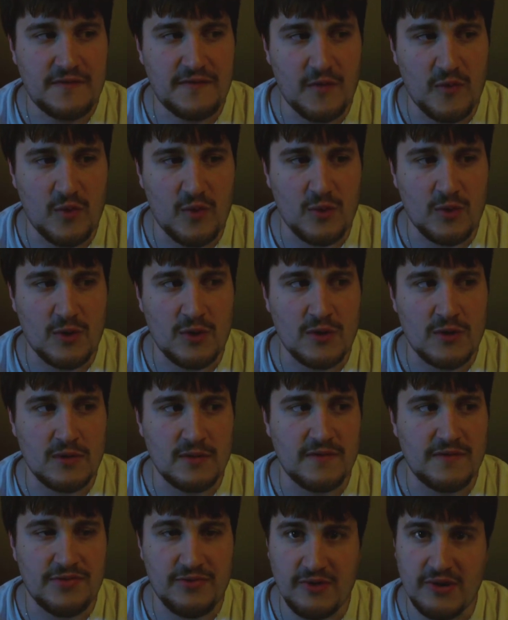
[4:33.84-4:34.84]

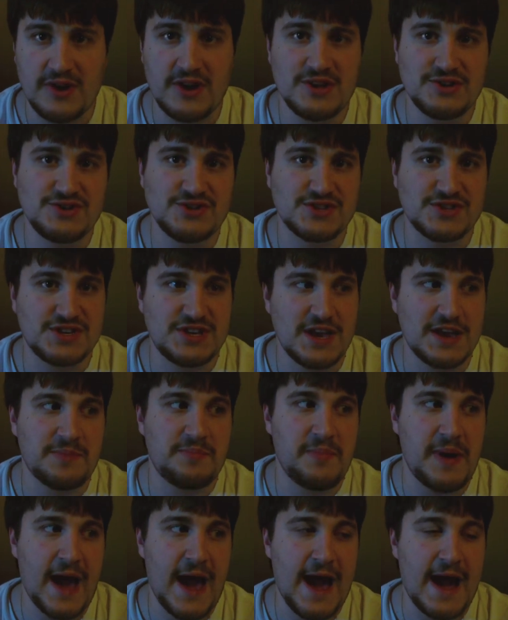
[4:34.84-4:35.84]
for Three Ninjas
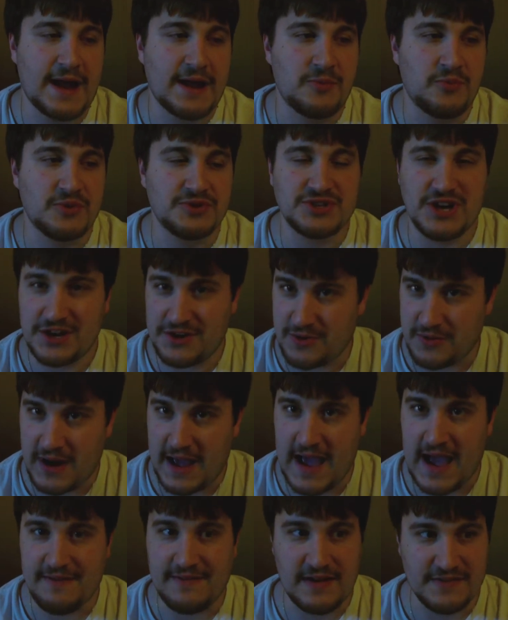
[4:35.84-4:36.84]
Kick Back, which I don't
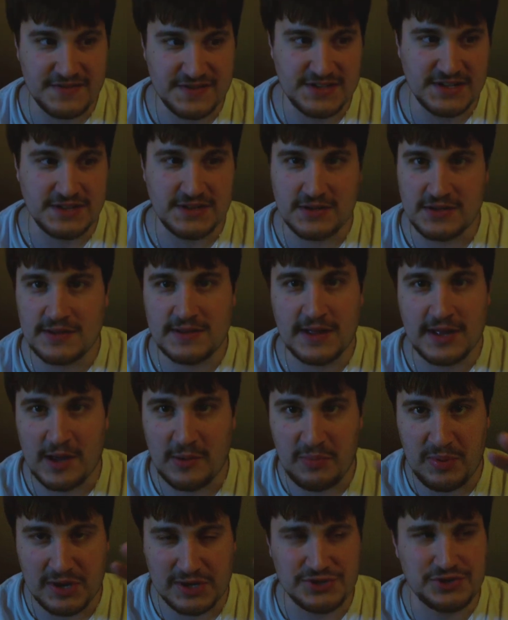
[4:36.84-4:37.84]
have. I've seen the like
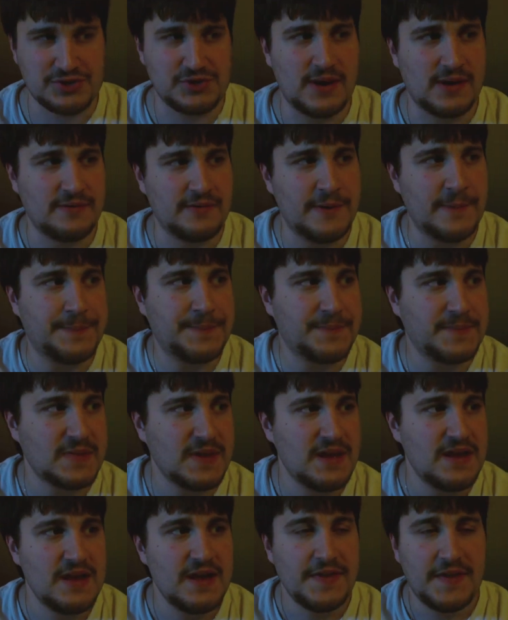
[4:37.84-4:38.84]
a picture of it.
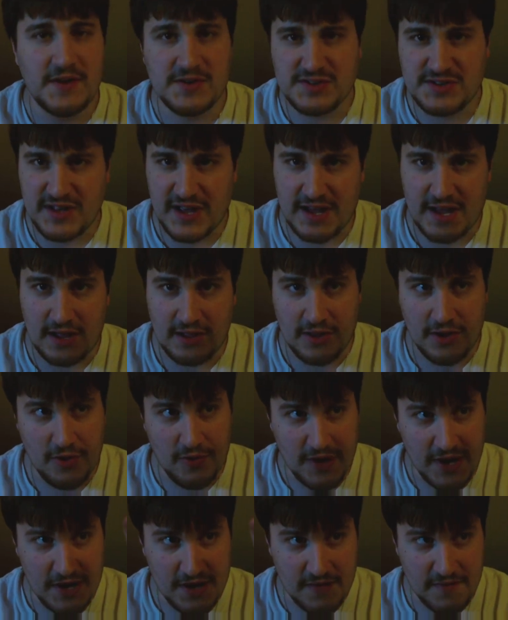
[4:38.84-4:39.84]
There's like a
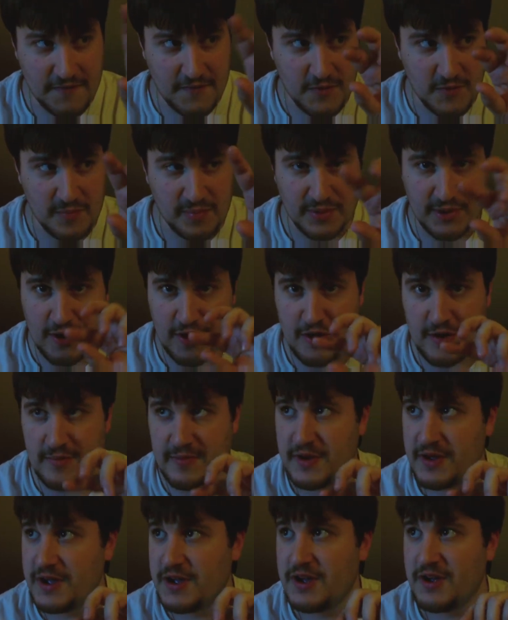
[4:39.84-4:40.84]
little interview
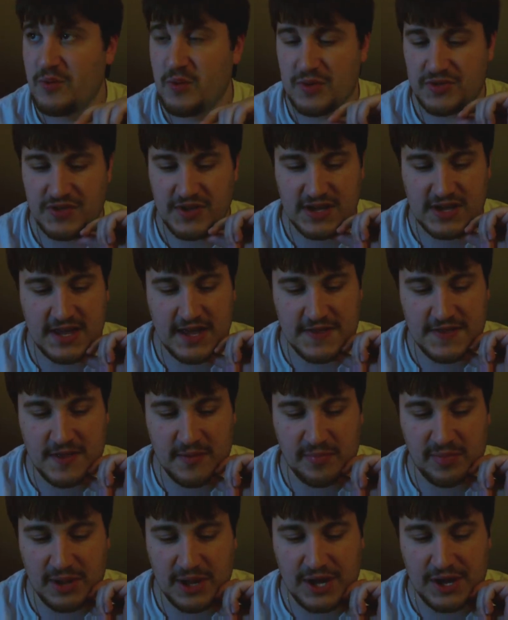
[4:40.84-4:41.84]
blurb with the kid
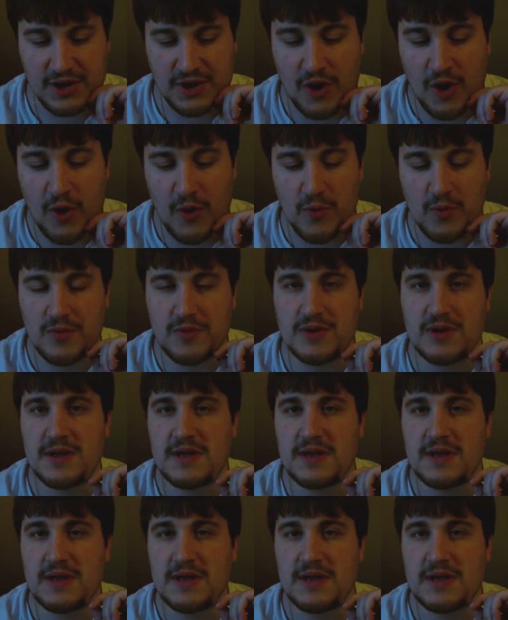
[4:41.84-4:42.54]
that played Colt